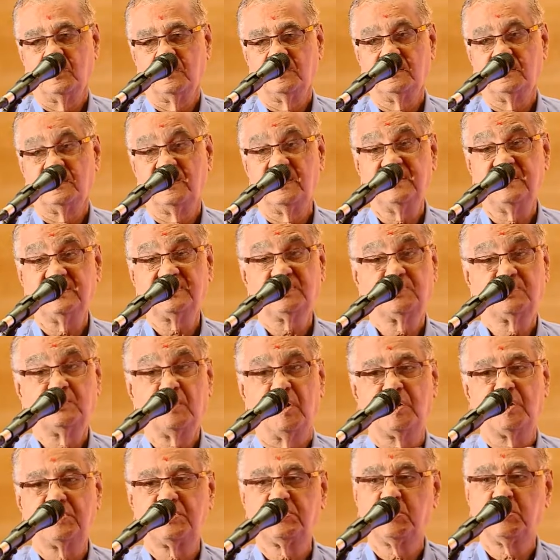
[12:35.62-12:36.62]
These
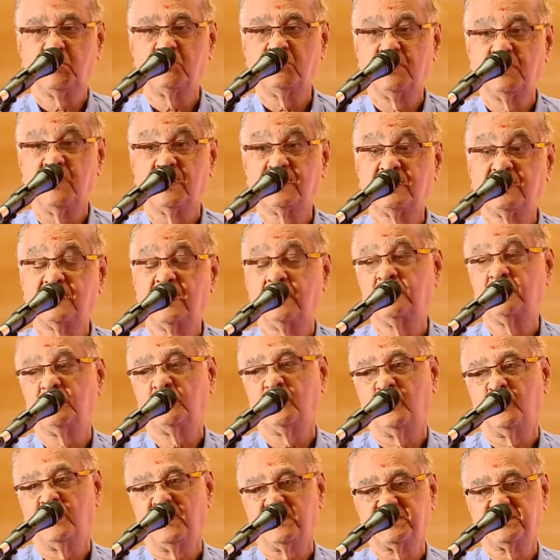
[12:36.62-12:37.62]
thoughts should not come
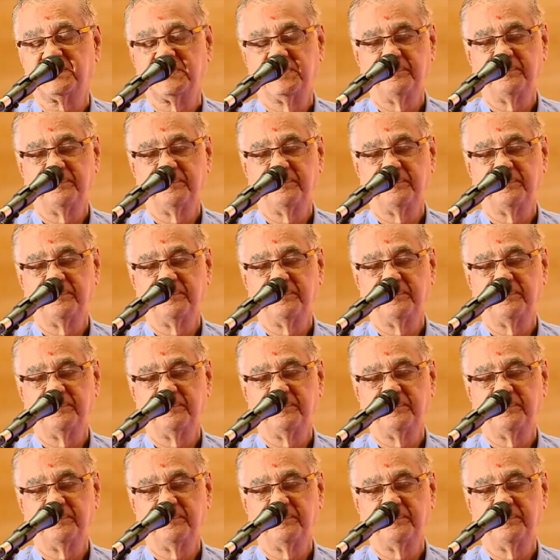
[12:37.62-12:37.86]
to us.